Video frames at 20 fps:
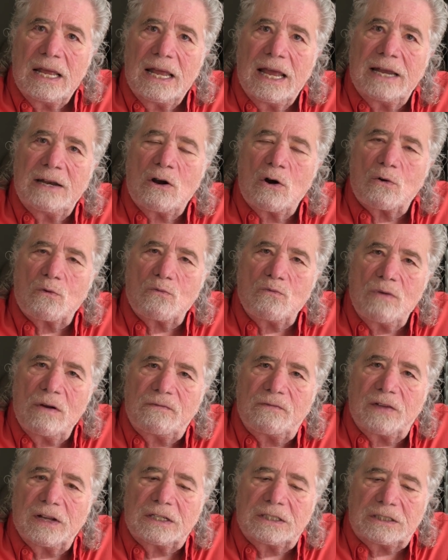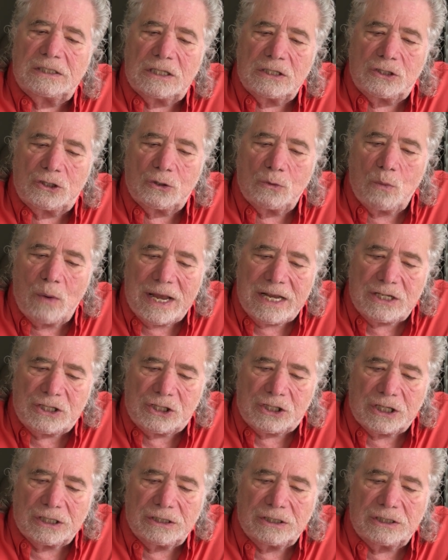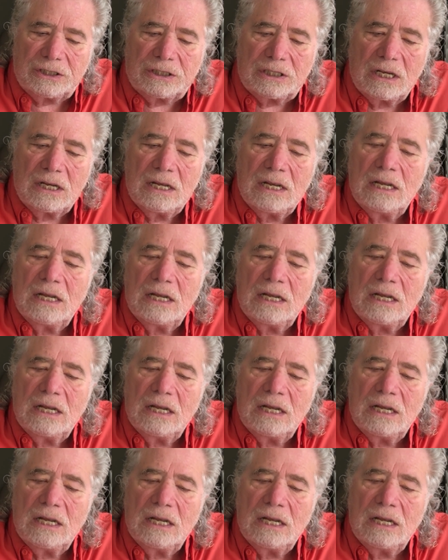and horrific situations,